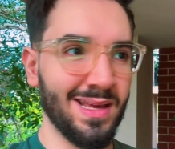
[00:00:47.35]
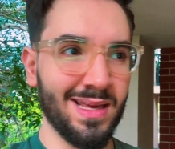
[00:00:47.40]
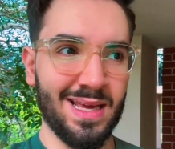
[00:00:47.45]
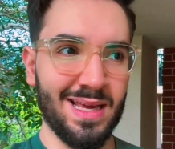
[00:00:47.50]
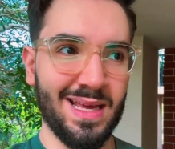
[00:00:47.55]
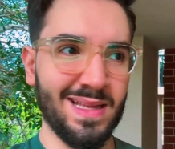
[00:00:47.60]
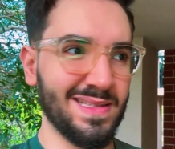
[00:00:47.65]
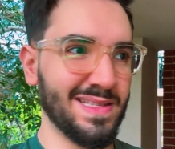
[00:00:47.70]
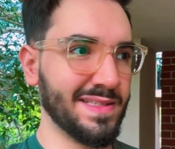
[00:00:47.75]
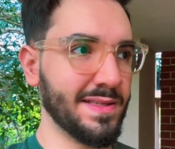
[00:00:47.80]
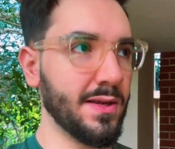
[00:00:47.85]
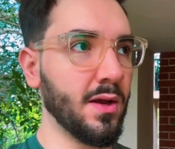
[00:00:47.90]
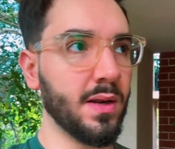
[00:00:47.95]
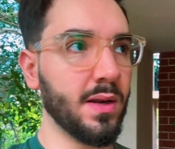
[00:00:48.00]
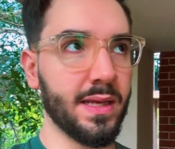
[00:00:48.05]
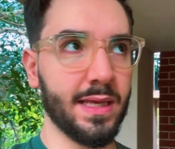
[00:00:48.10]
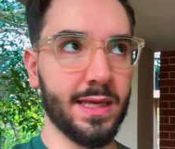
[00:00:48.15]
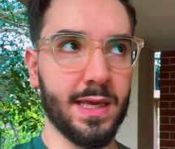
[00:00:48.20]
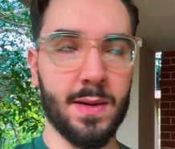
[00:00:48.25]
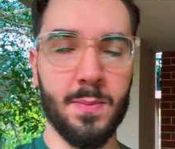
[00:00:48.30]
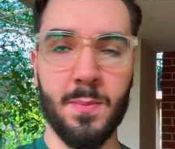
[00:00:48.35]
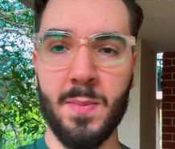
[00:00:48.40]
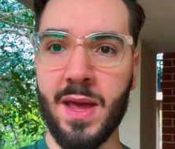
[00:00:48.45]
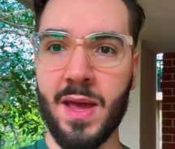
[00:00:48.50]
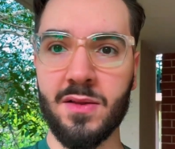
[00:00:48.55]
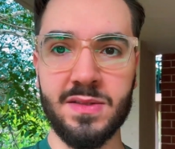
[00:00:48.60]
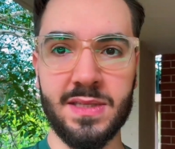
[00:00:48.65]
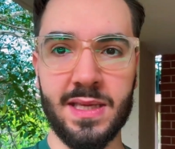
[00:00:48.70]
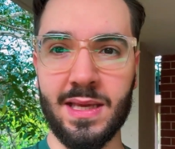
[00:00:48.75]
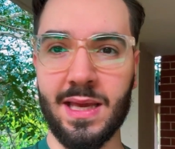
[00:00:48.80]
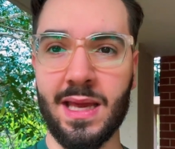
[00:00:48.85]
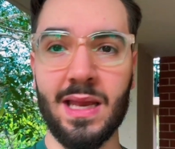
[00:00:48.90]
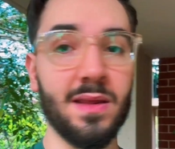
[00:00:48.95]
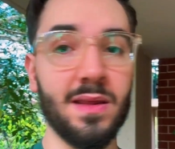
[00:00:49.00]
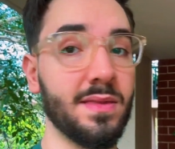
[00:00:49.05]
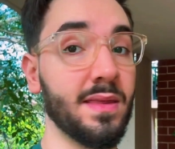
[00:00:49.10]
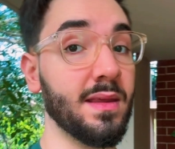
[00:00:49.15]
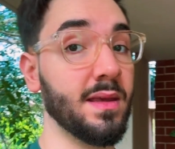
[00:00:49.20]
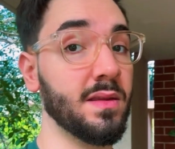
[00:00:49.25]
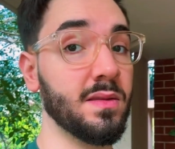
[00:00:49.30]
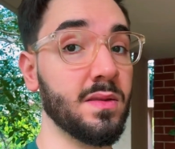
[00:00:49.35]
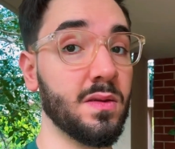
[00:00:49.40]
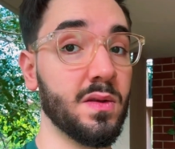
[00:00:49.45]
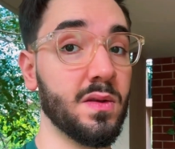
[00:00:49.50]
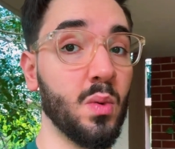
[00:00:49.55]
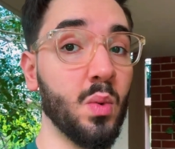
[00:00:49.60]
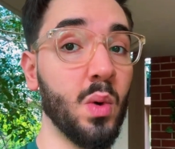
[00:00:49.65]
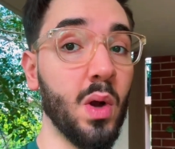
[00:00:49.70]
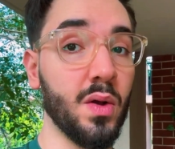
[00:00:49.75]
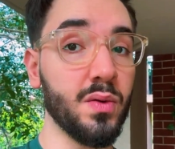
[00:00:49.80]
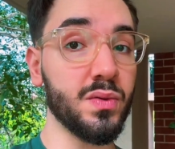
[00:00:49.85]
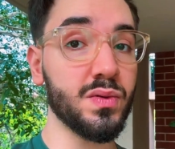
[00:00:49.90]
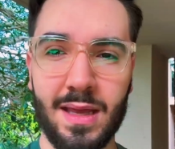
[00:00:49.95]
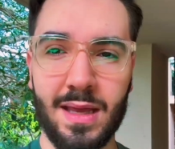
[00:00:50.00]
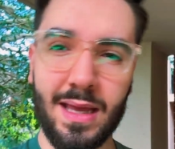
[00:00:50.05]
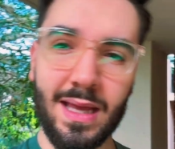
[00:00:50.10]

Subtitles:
installing and mounting anything into the walls.